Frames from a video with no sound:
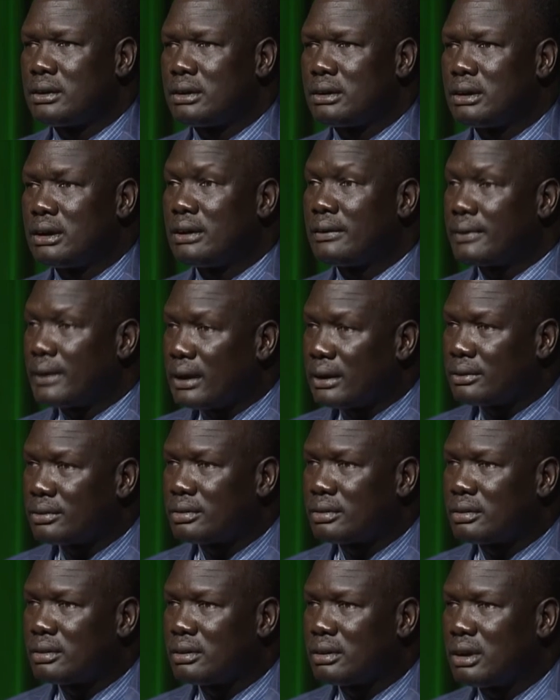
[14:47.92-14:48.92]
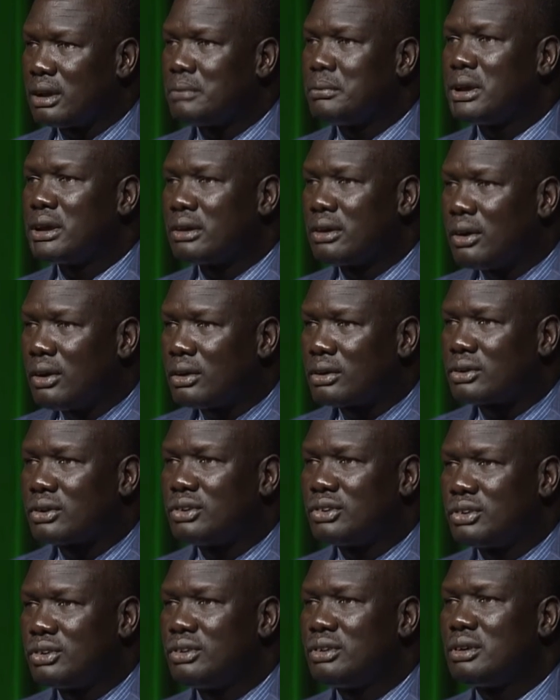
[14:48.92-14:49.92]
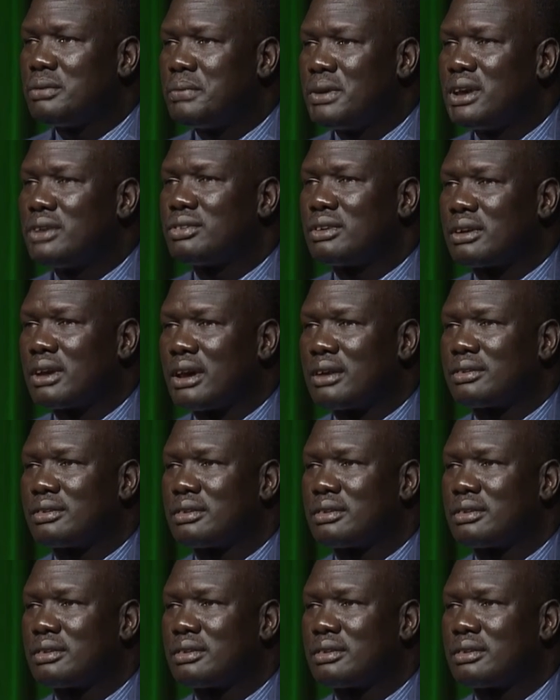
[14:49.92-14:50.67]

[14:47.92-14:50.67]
And thanks, and may God continue blessing us.